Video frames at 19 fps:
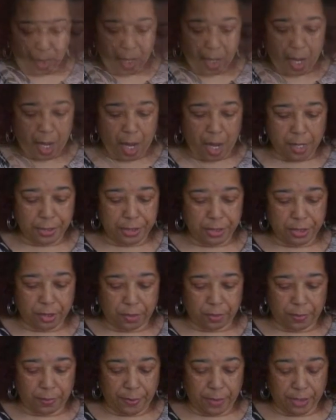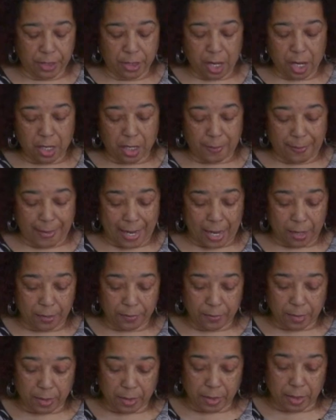Also, we want to talk
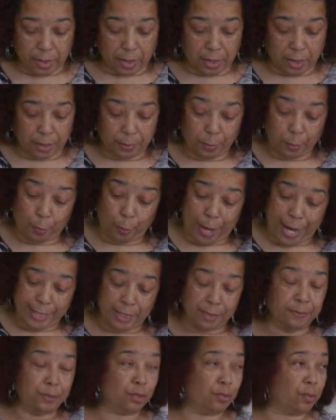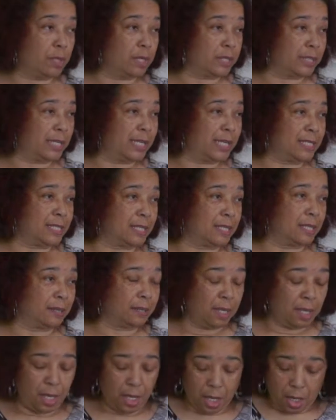about random drug testing.
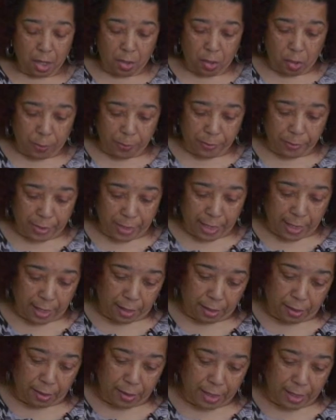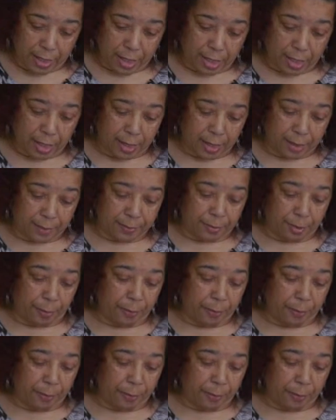Corporate Care, their